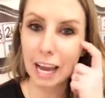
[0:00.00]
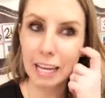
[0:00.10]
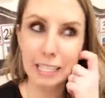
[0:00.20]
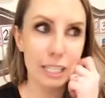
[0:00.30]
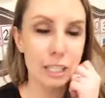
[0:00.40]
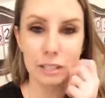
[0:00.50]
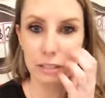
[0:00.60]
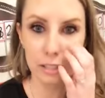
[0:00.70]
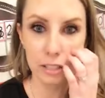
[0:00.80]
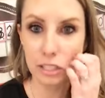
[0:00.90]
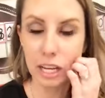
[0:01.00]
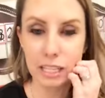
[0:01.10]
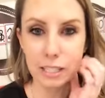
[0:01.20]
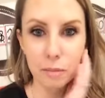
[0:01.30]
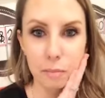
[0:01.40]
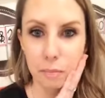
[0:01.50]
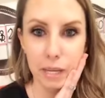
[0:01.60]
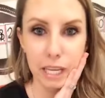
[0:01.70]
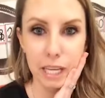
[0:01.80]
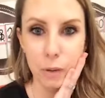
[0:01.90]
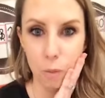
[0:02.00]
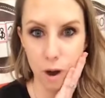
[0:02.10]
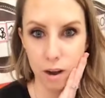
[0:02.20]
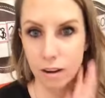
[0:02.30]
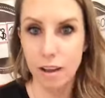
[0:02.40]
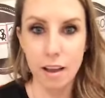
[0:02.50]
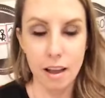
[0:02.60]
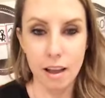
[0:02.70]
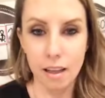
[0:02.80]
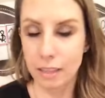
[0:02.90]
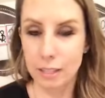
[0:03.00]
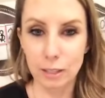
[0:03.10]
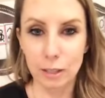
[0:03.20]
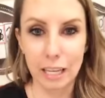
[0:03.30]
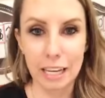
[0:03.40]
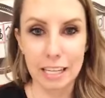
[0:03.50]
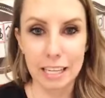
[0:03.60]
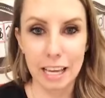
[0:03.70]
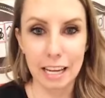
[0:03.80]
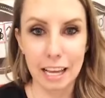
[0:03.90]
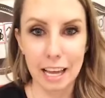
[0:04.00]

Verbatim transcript: I didn't, she had some big word this little lady did.